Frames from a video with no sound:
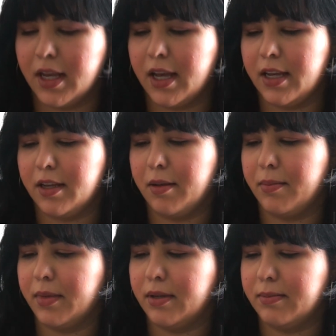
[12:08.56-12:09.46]
I
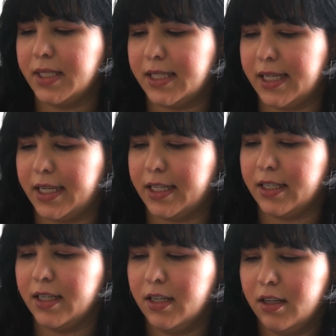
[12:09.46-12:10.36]
am
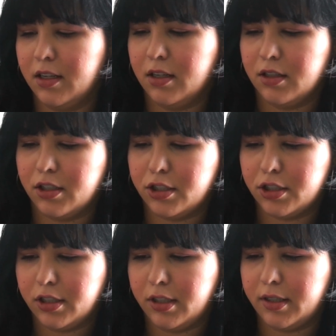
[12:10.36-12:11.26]
mistaken. The
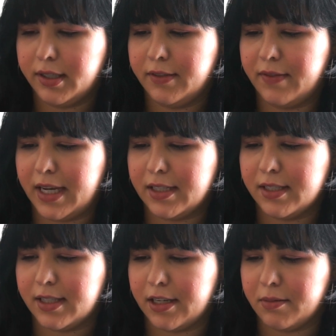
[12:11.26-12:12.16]
Sugar
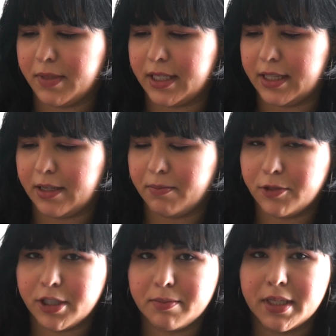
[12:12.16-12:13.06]
Advanced Therapy Lip
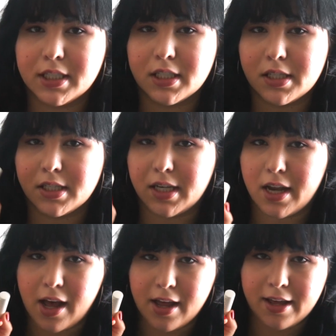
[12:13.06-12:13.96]
Treatment does
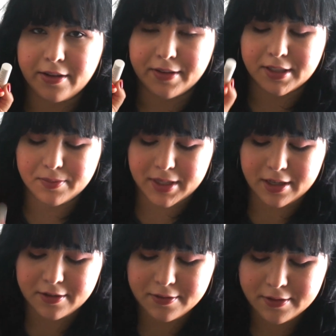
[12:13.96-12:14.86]
not have
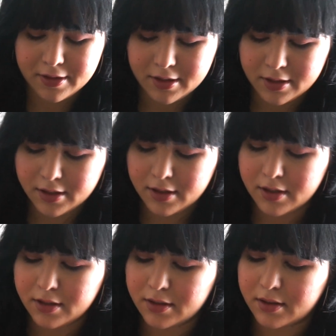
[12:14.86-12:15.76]
SPF.
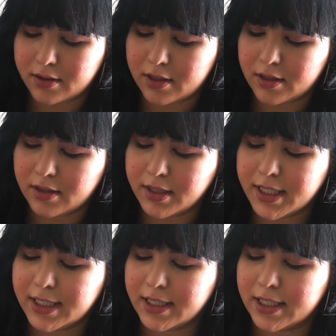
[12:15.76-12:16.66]
The
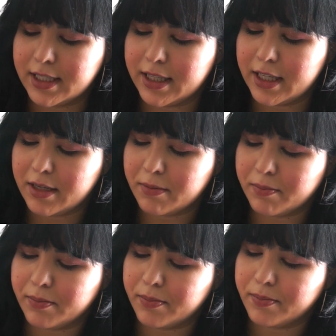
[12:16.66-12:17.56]
Tinted Lip
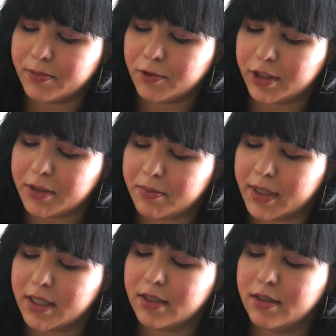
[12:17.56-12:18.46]

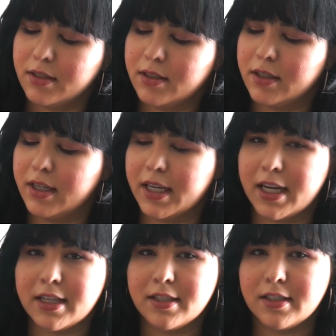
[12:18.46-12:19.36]
Treatment
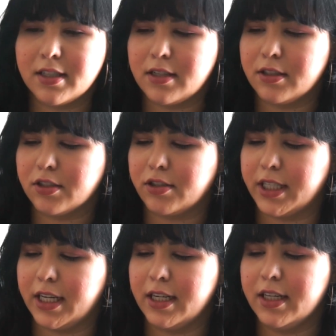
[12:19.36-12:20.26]
has
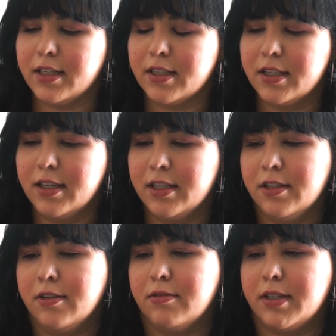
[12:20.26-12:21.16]
sunscreen in it
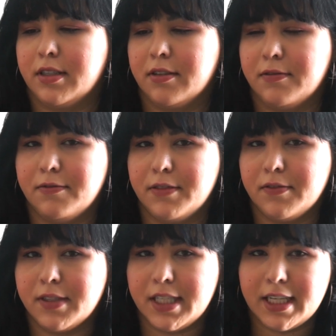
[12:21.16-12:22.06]
with a
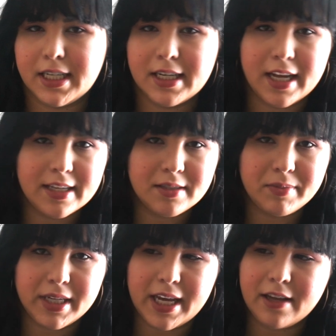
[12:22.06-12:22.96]
15
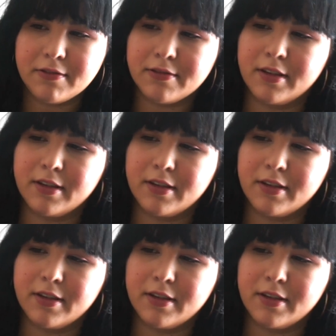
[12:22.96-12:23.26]
SPF.